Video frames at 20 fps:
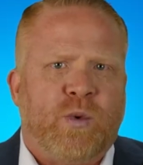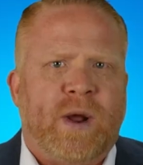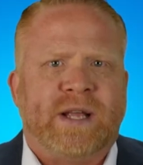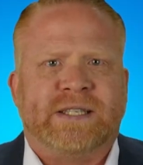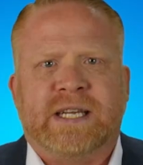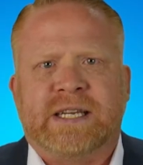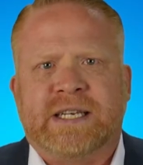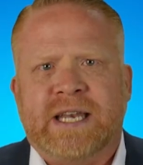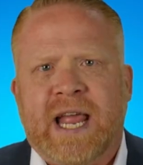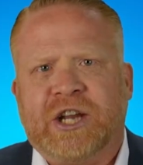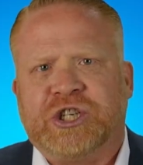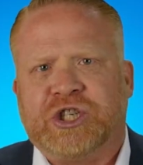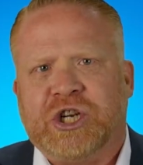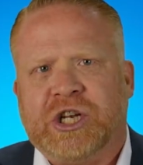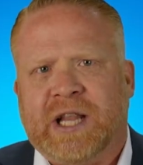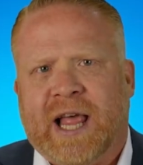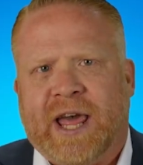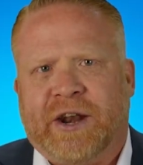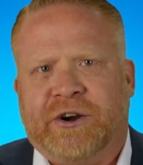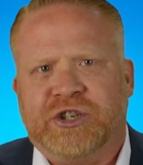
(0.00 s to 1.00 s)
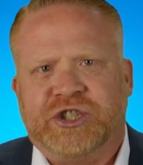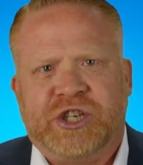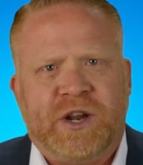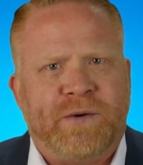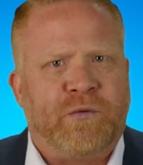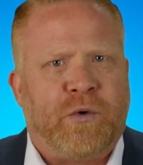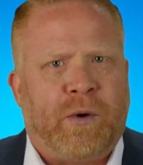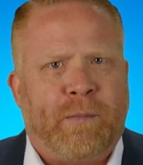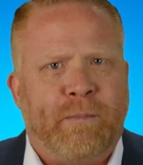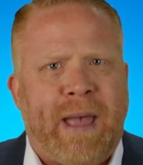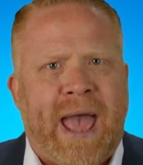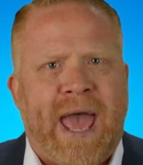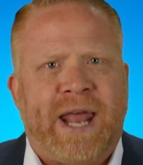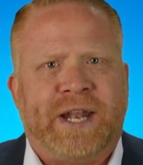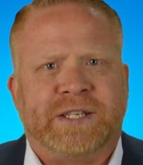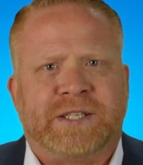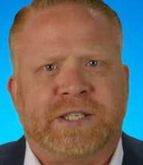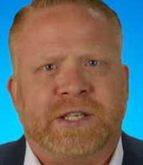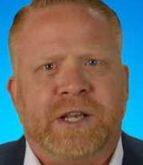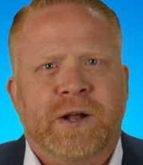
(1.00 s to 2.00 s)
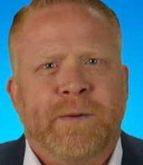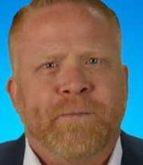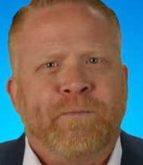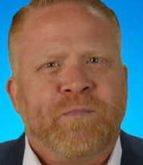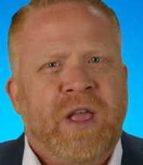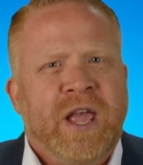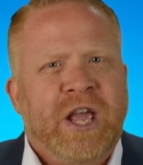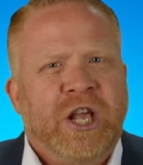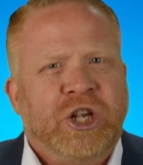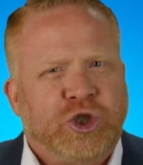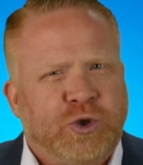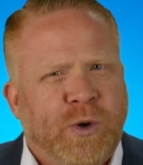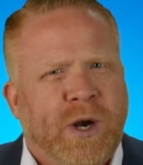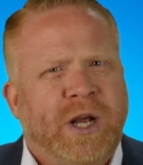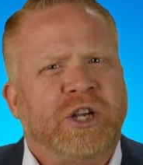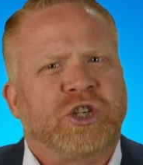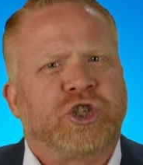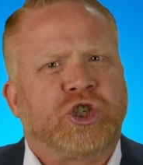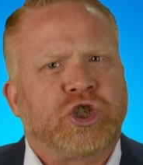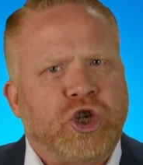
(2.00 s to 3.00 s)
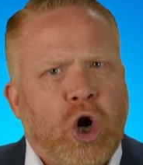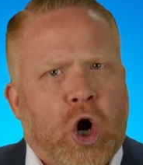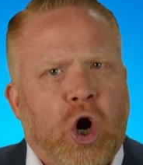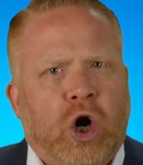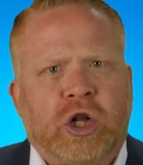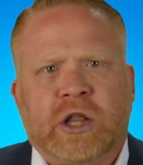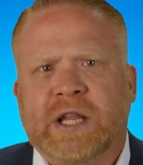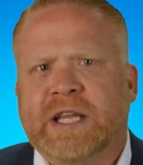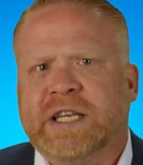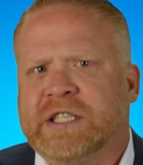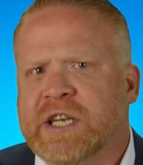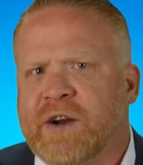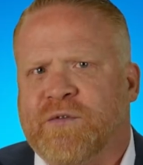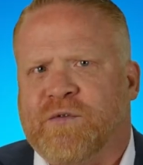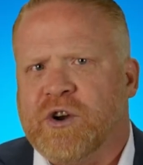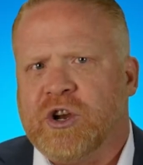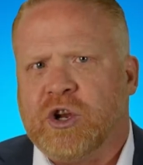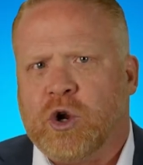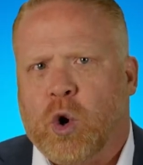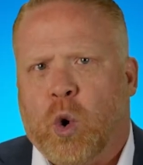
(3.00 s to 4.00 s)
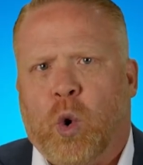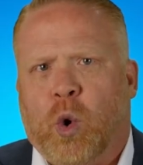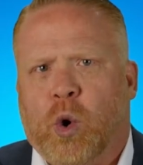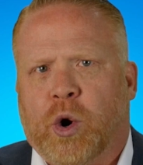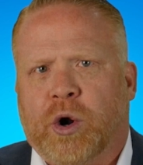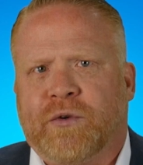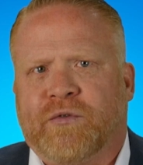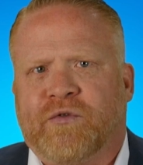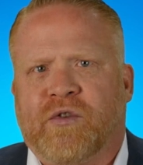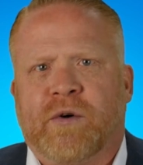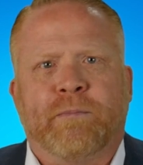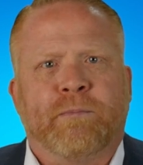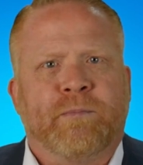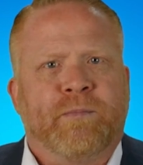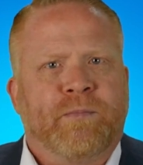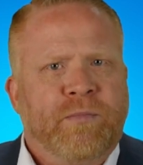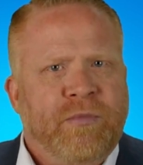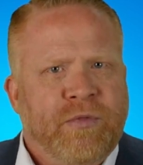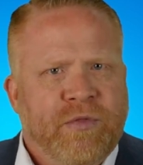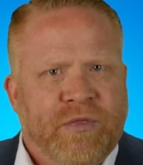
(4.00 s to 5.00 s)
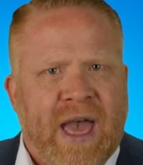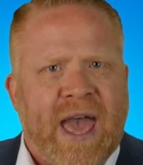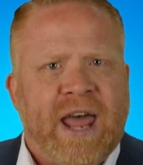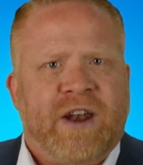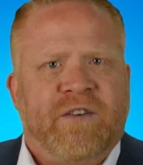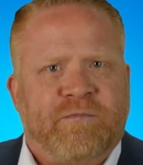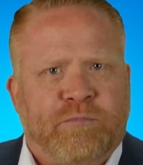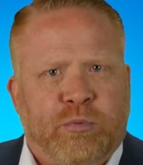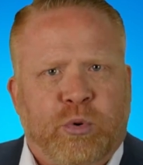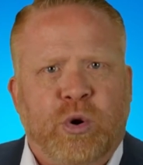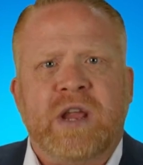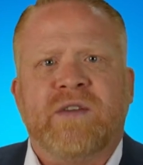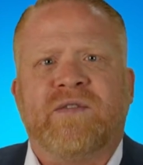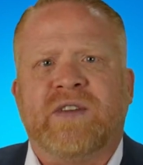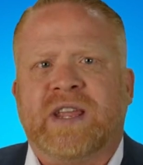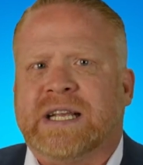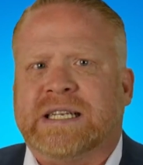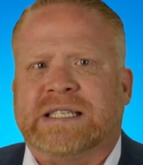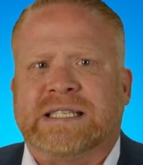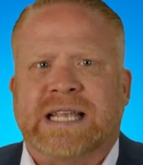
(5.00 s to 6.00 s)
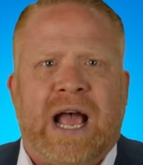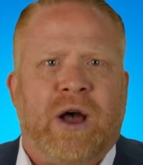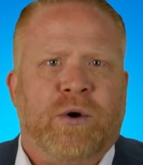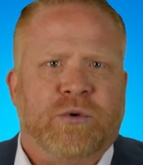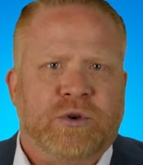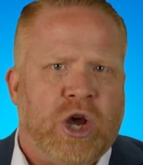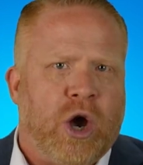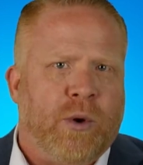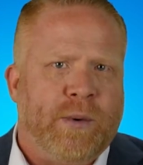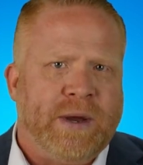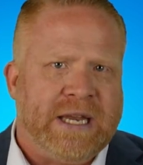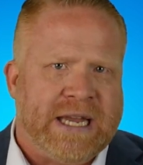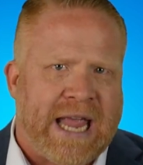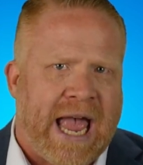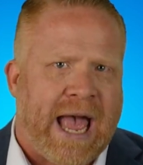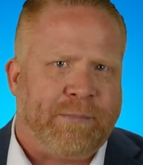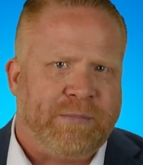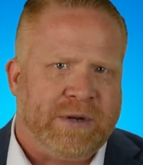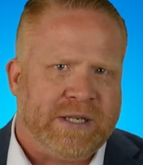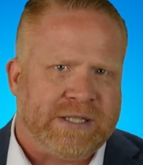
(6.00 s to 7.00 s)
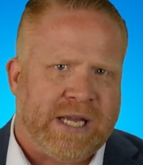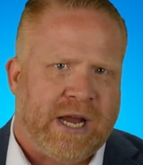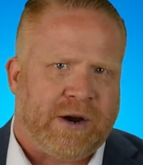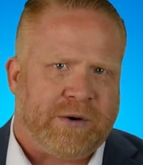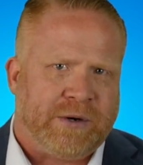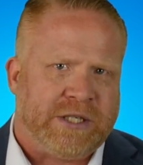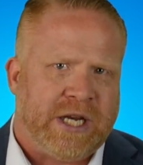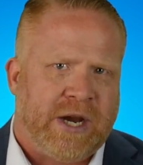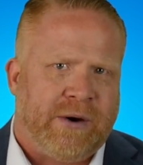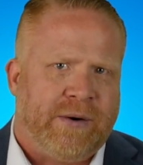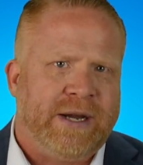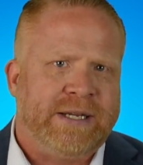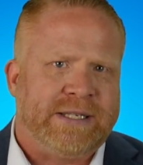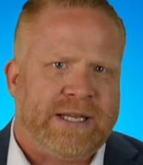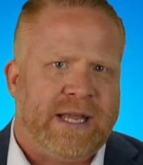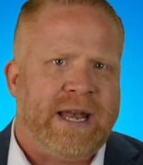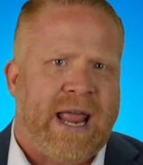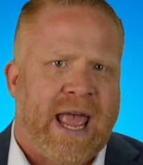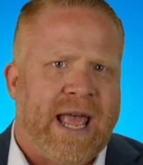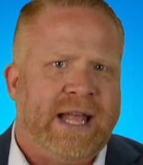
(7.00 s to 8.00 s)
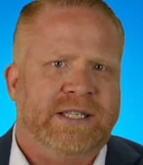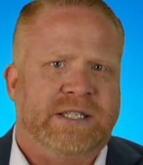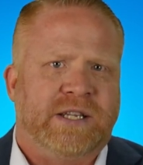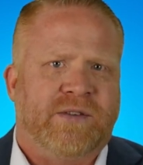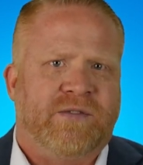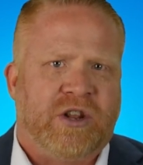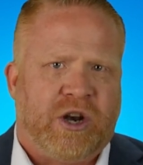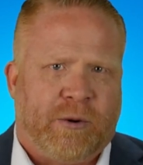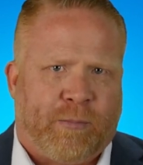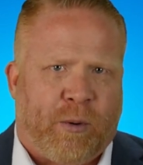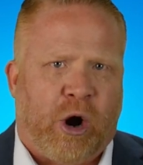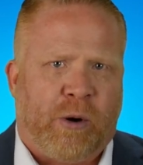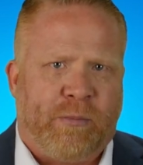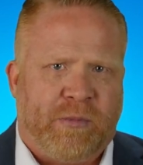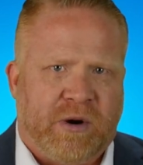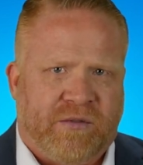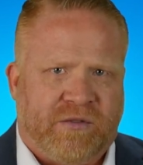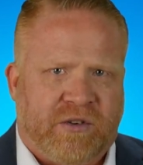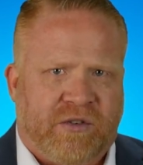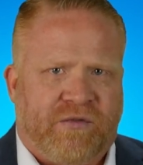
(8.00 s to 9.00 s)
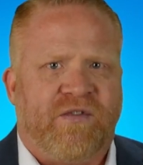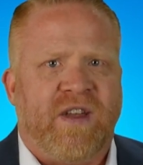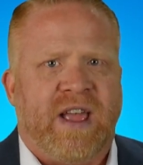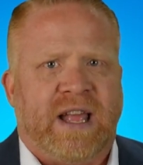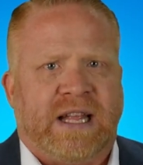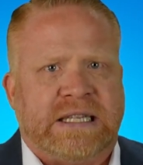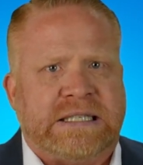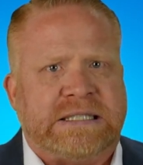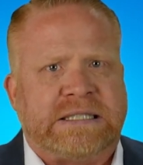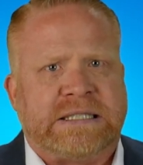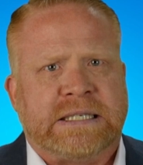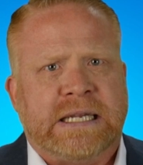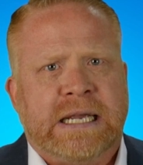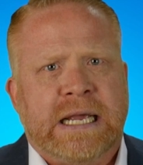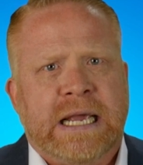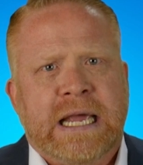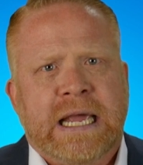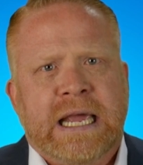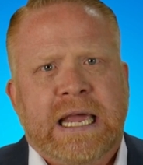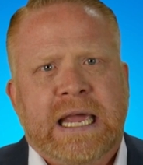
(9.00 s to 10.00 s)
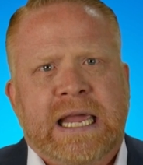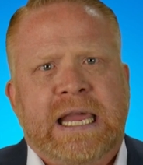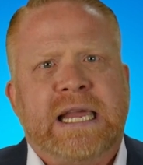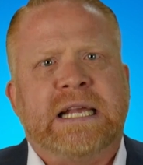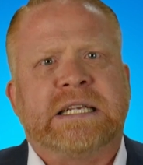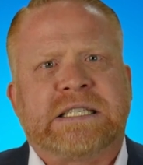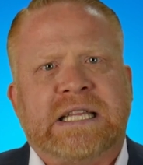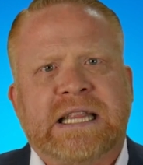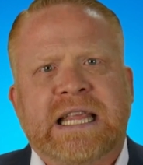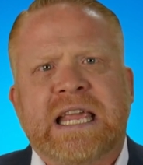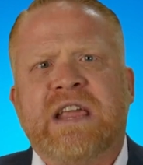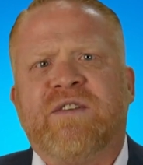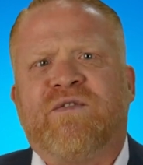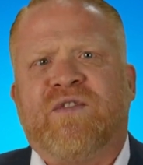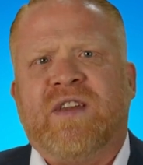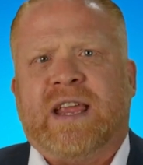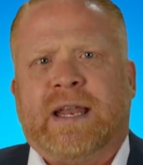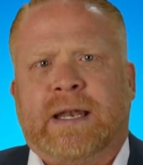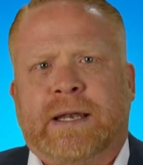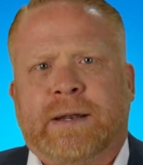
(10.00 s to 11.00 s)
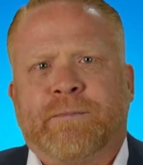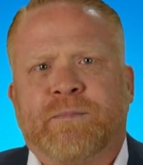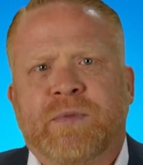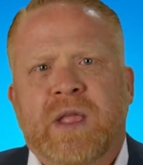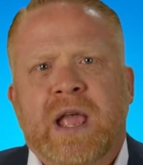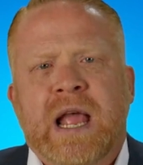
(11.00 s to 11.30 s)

resignation letter, General Mattis struck a starkly different chord from that of previous outgoing cabinet secretaries and heads of the Department of Defense. He is leaving,